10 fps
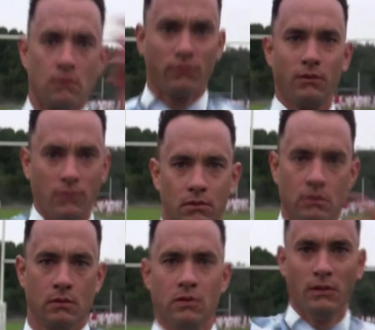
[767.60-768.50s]
many of the
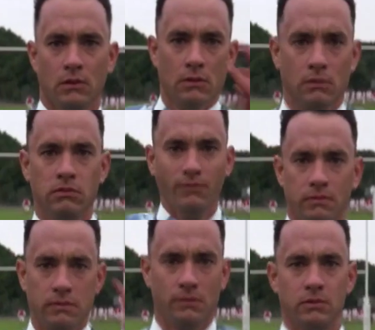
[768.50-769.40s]
erratic decisions
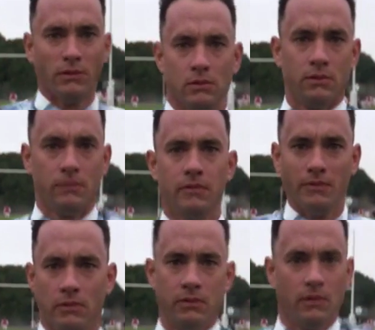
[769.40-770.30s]
made by people,
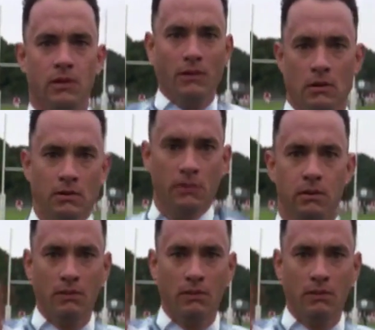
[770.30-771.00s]
which is a